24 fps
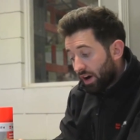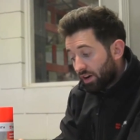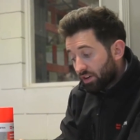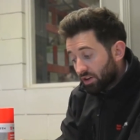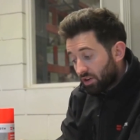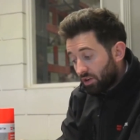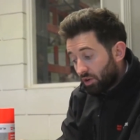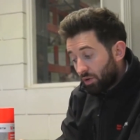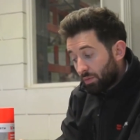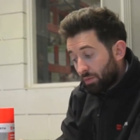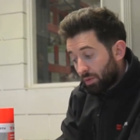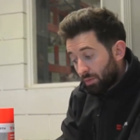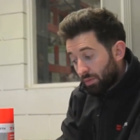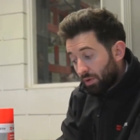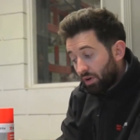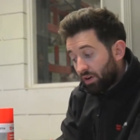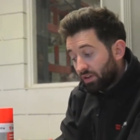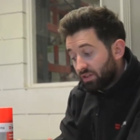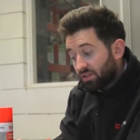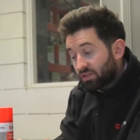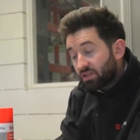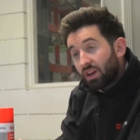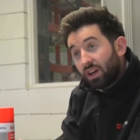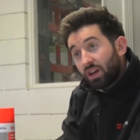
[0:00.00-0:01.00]
The app
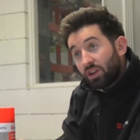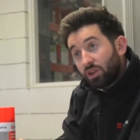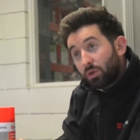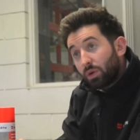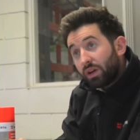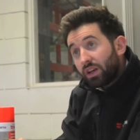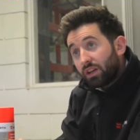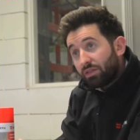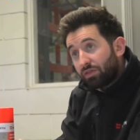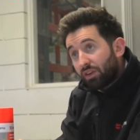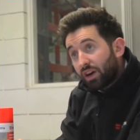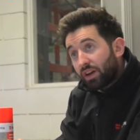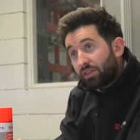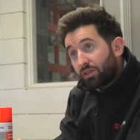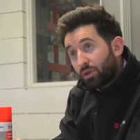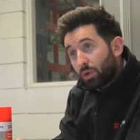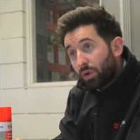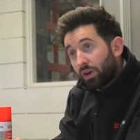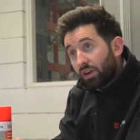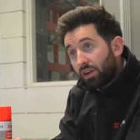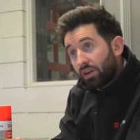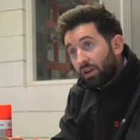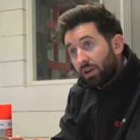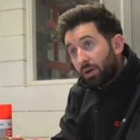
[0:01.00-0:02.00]
has helped our
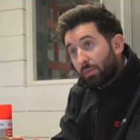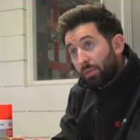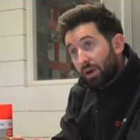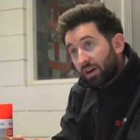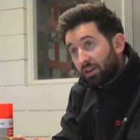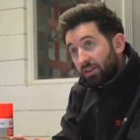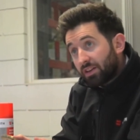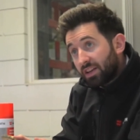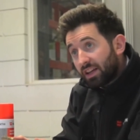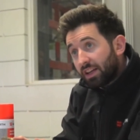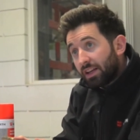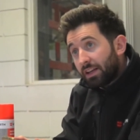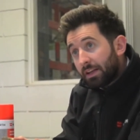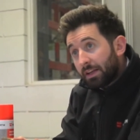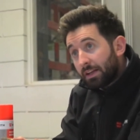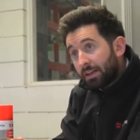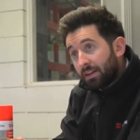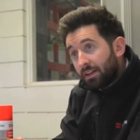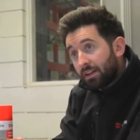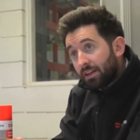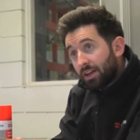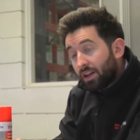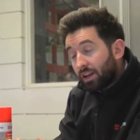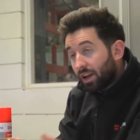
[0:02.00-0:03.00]
business develop
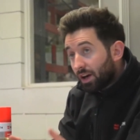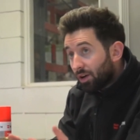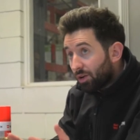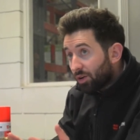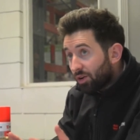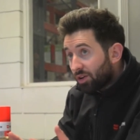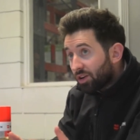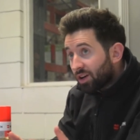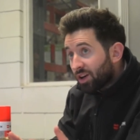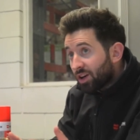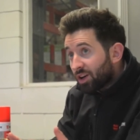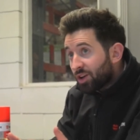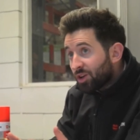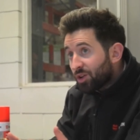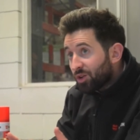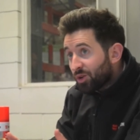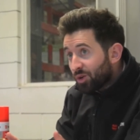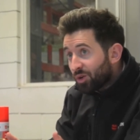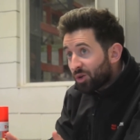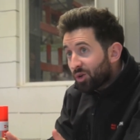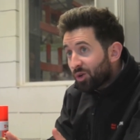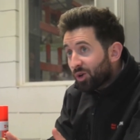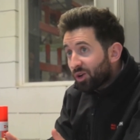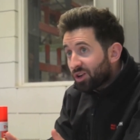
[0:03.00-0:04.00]
um,
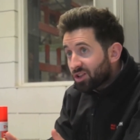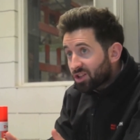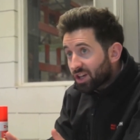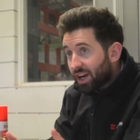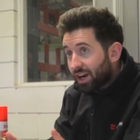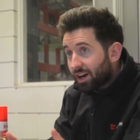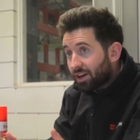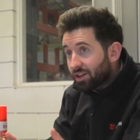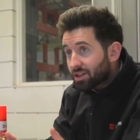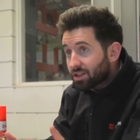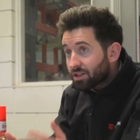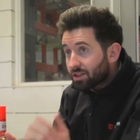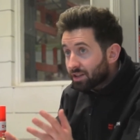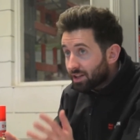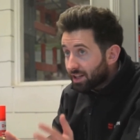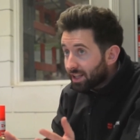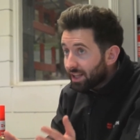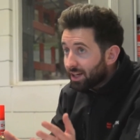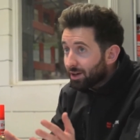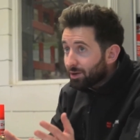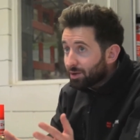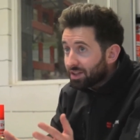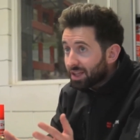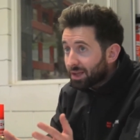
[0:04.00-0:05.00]
from a sales point of
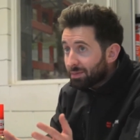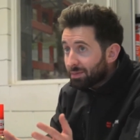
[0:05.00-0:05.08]
view,